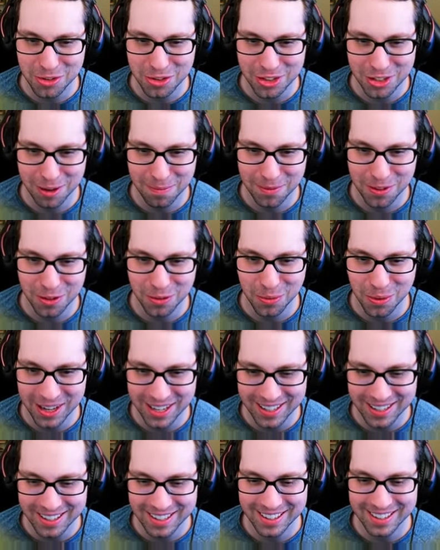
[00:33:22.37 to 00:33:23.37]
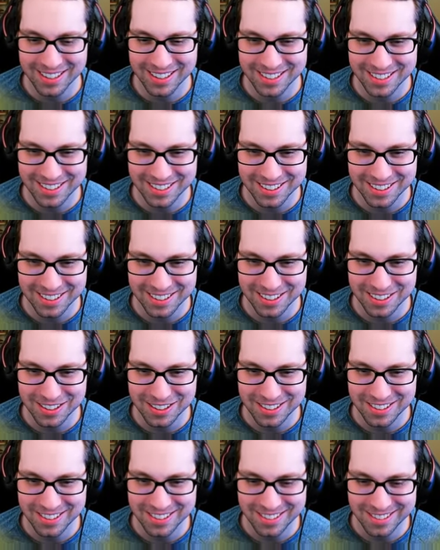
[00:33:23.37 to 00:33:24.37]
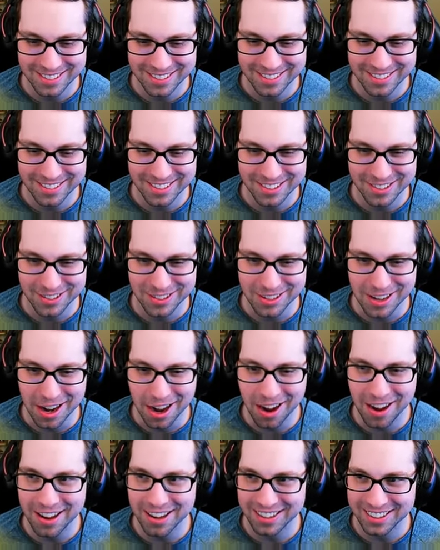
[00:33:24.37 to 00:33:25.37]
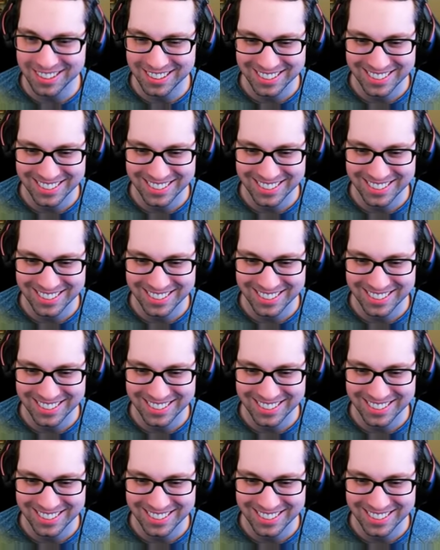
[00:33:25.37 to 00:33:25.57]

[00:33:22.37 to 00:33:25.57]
something the way it is, and then it's it's not.